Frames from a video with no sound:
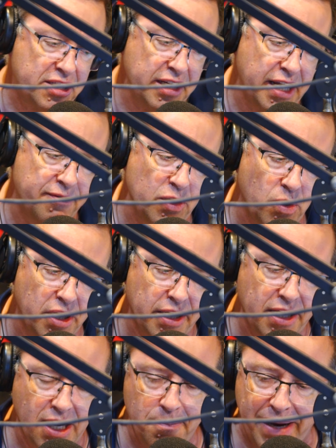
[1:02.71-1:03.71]
to
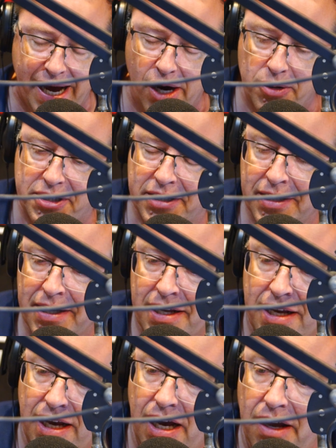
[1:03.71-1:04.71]
everyone about
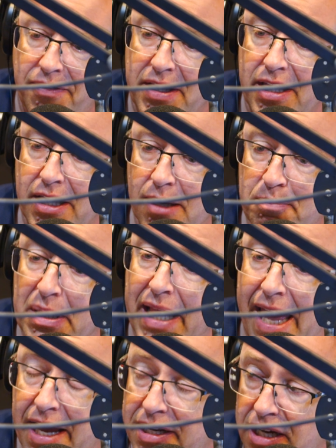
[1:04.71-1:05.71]
uh, the uh, planned